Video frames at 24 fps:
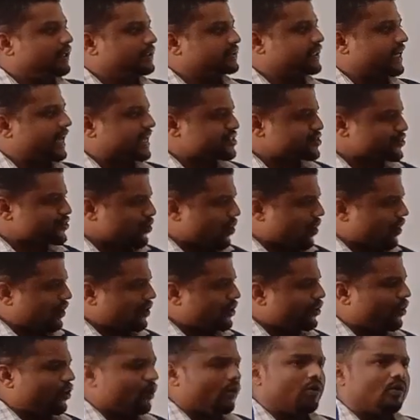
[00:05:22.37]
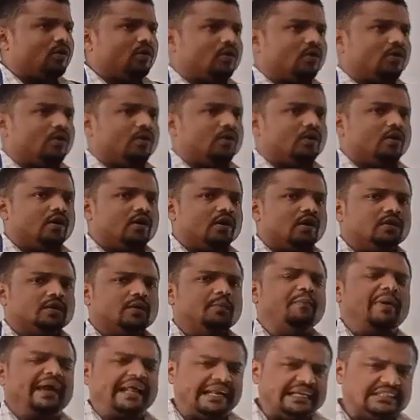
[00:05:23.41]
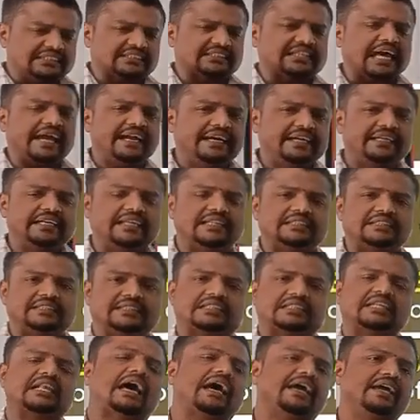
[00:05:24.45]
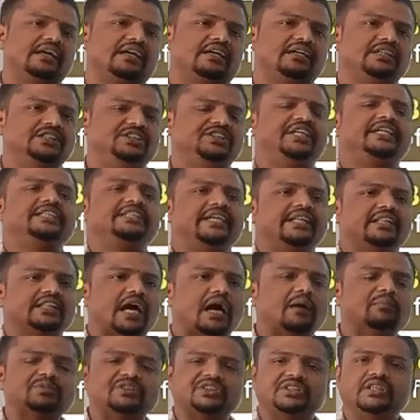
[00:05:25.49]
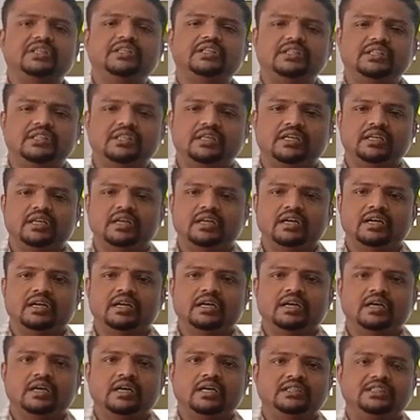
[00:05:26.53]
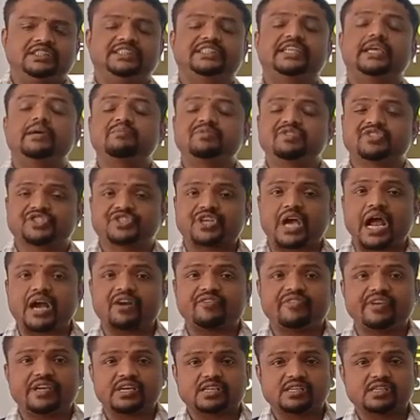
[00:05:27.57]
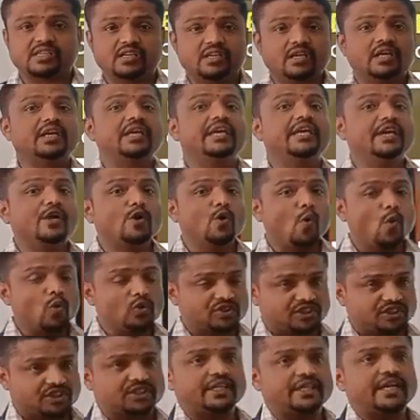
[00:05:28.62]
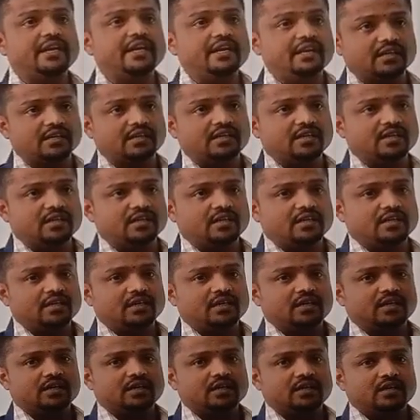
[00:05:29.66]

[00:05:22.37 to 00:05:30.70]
See, as you all know, the many scientists like J.J. Thomson, James Chadwick, E. Goldstein,